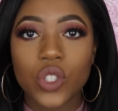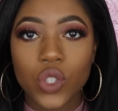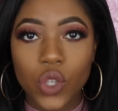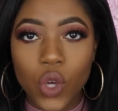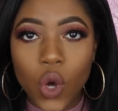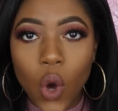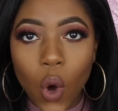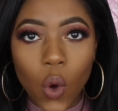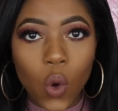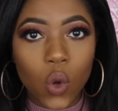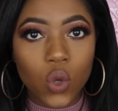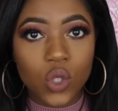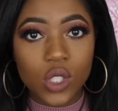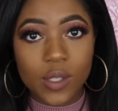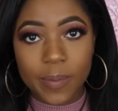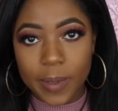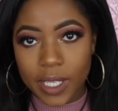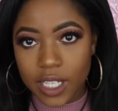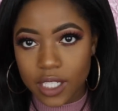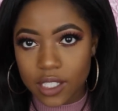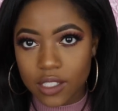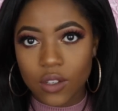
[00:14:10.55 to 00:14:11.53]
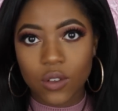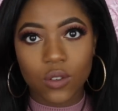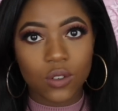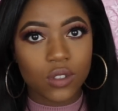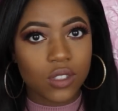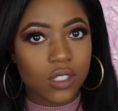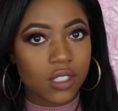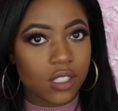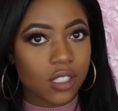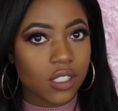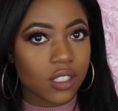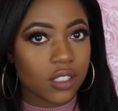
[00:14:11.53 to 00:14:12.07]
golds because
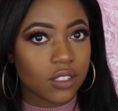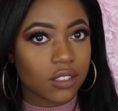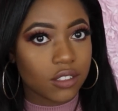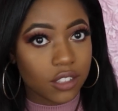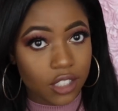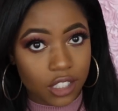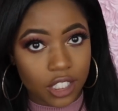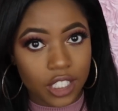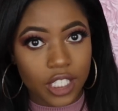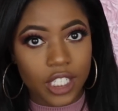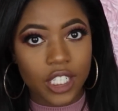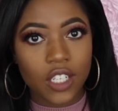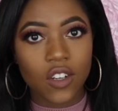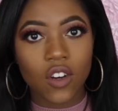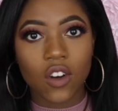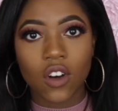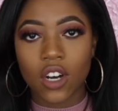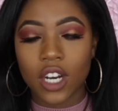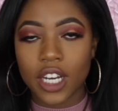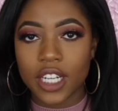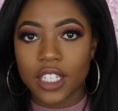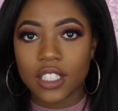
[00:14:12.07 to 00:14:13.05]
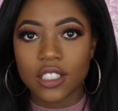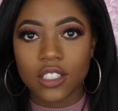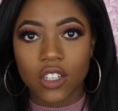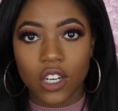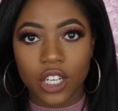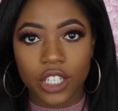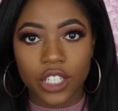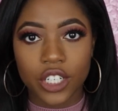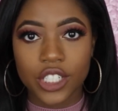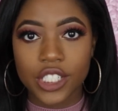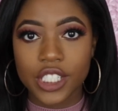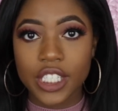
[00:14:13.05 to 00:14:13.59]
golds look good on
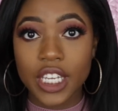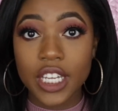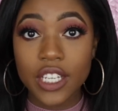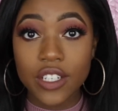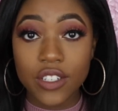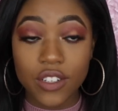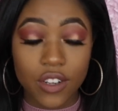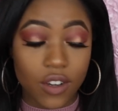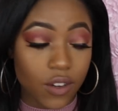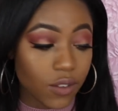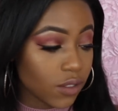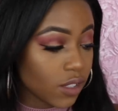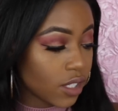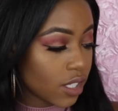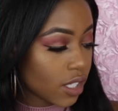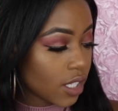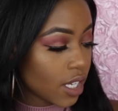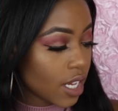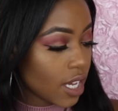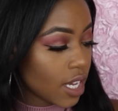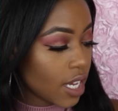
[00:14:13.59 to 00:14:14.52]
darker skin tones.